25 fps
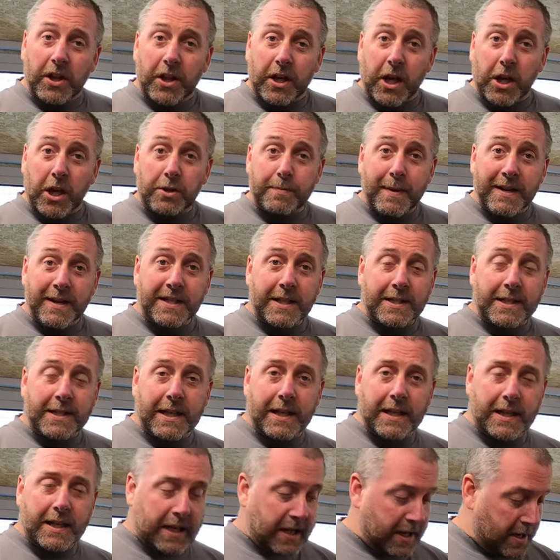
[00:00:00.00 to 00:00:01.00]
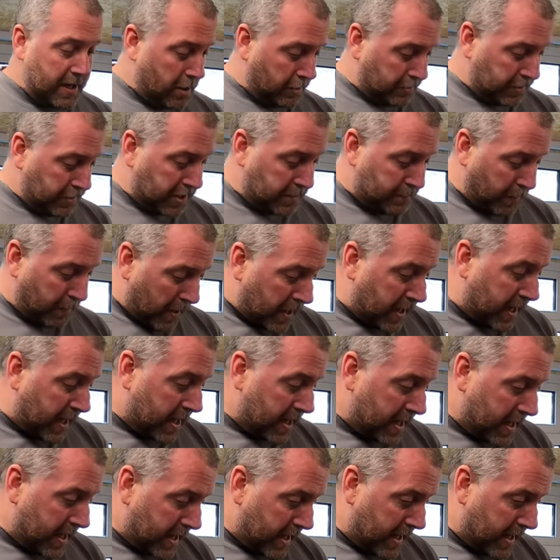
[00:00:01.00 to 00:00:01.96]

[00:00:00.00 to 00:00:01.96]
the clutch master cylinder on this bike.